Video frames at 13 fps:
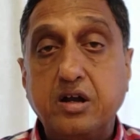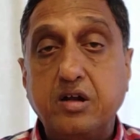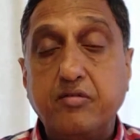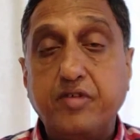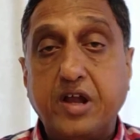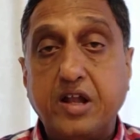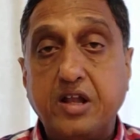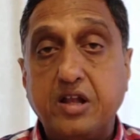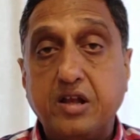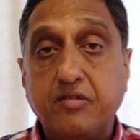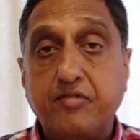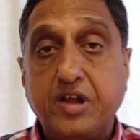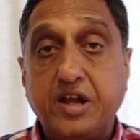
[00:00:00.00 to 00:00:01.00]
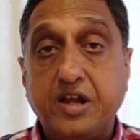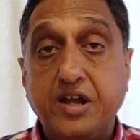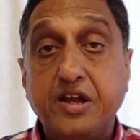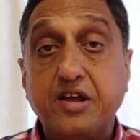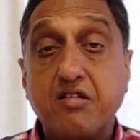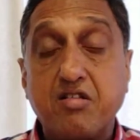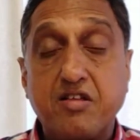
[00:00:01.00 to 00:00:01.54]
when it
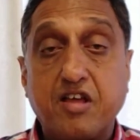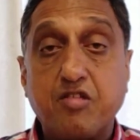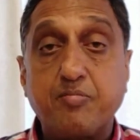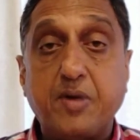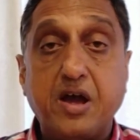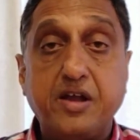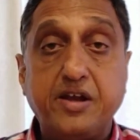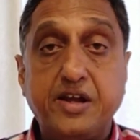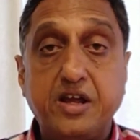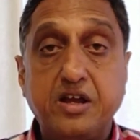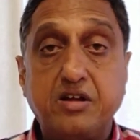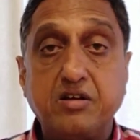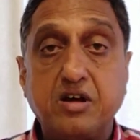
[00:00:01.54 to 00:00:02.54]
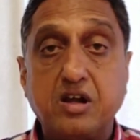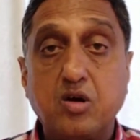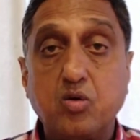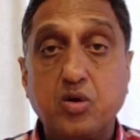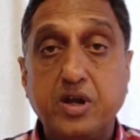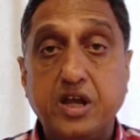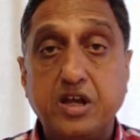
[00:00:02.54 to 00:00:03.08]
nears the expiry date
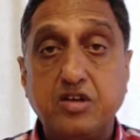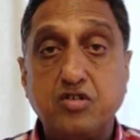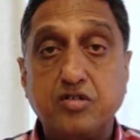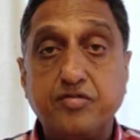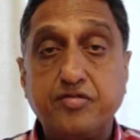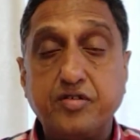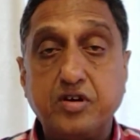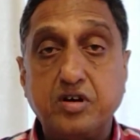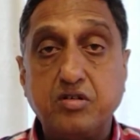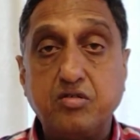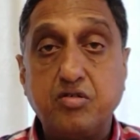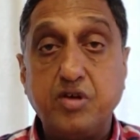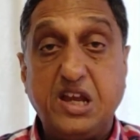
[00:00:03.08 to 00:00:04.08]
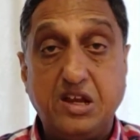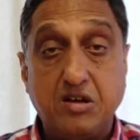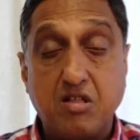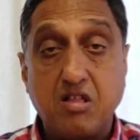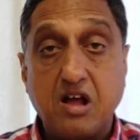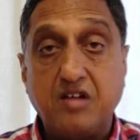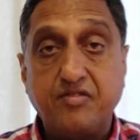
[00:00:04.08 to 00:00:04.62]
around the age of 3
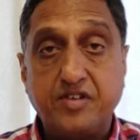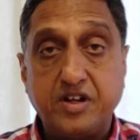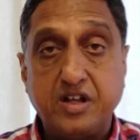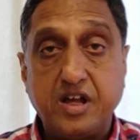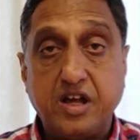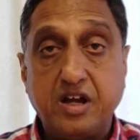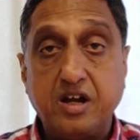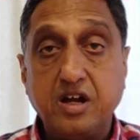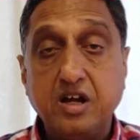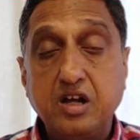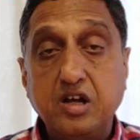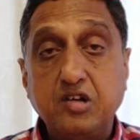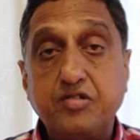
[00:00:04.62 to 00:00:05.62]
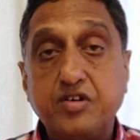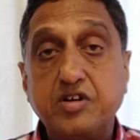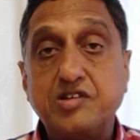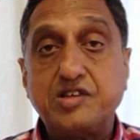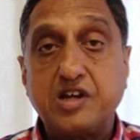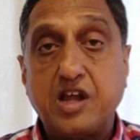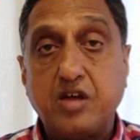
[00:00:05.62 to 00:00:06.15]
years after their
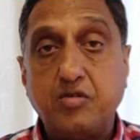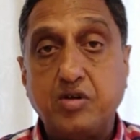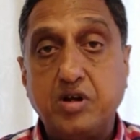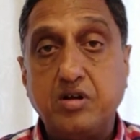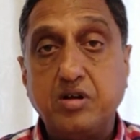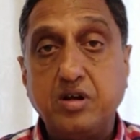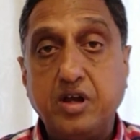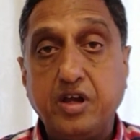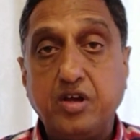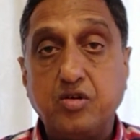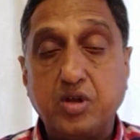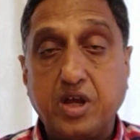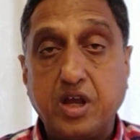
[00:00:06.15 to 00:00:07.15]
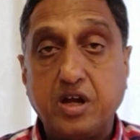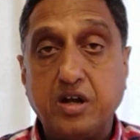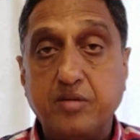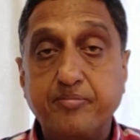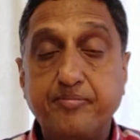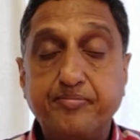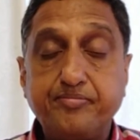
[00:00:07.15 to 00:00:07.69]
first arrival into the
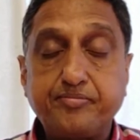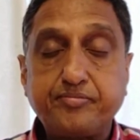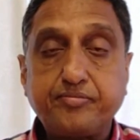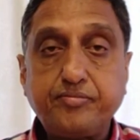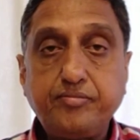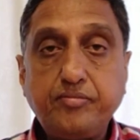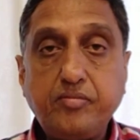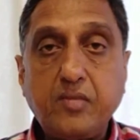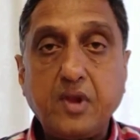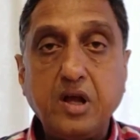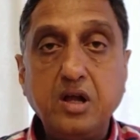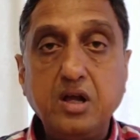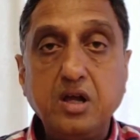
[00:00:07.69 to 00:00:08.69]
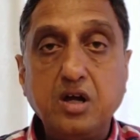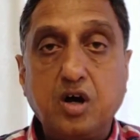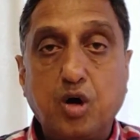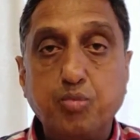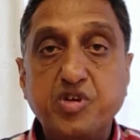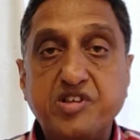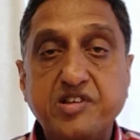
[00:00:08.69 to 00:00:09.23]
kingdom.
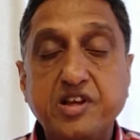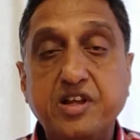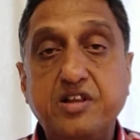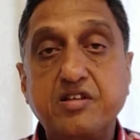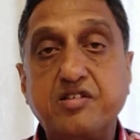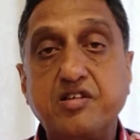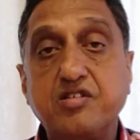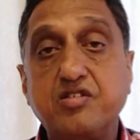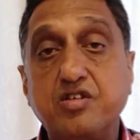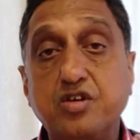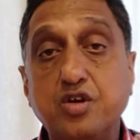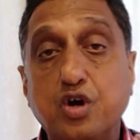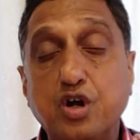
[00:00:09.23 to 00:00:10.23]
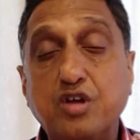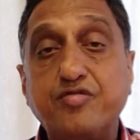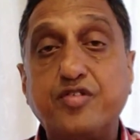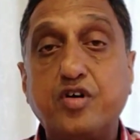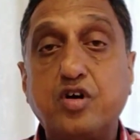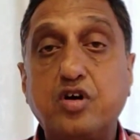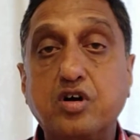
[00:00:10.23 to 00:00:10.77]
Obviously, this is not
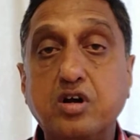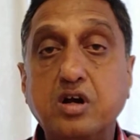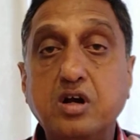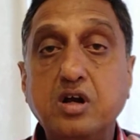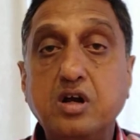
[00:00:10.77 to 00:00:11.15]
for